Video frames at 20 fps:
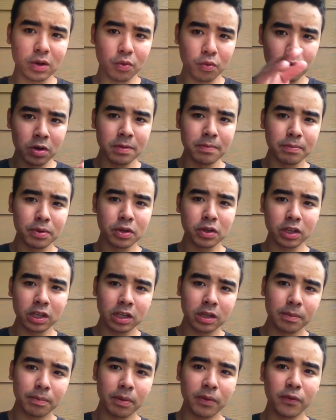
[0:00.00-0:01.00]
one
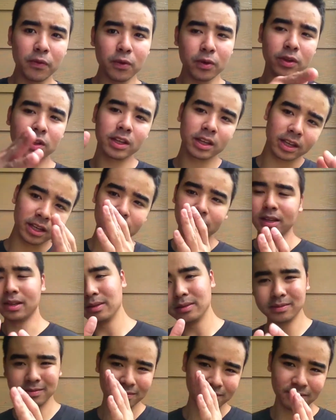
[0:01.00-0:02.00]
book before they
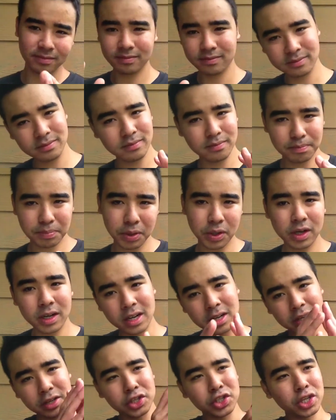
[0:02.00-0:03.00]
put it
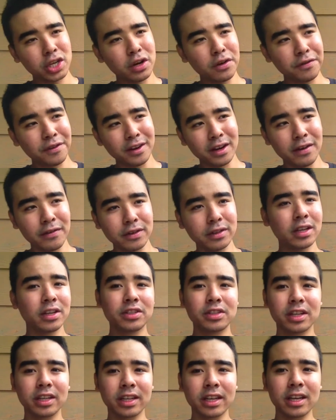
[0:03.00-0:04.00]
on the shelf and never
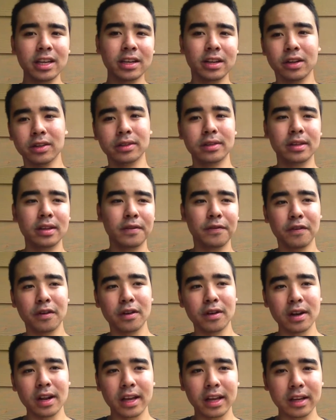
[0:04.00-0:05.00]
touch it again, other than for
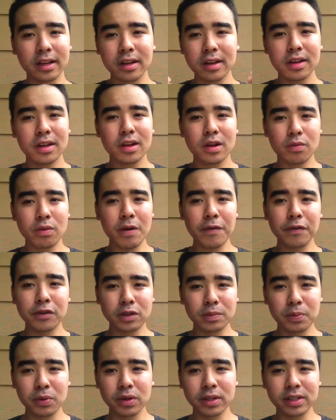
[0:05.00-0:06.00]
like reference
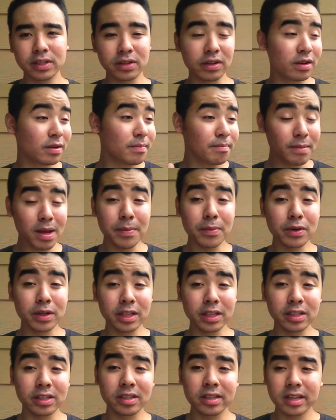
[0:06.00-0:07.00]
points or
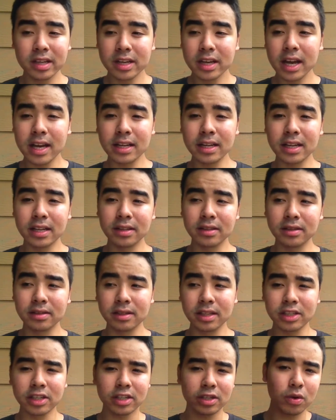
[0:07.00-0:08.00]
memories, and then
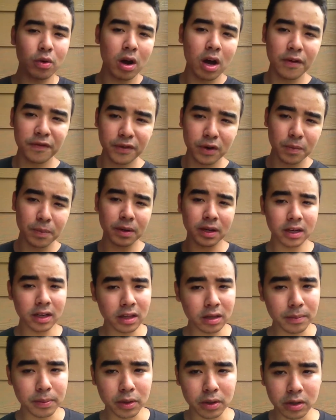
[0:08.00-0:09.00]
they just go off and open another
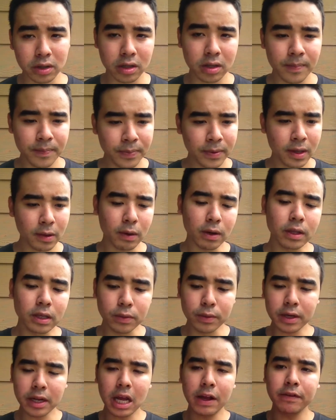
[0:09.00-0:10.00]
book while they
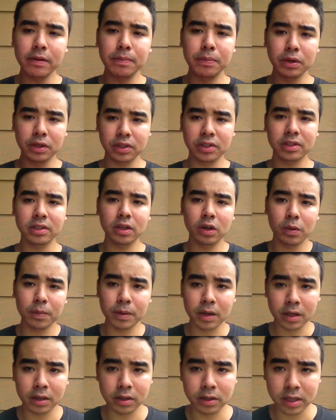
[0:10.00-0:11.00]
already have a book still open
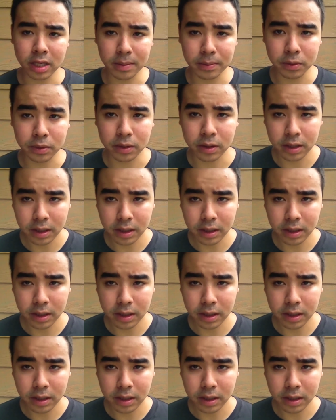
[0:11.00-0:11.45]
on their table.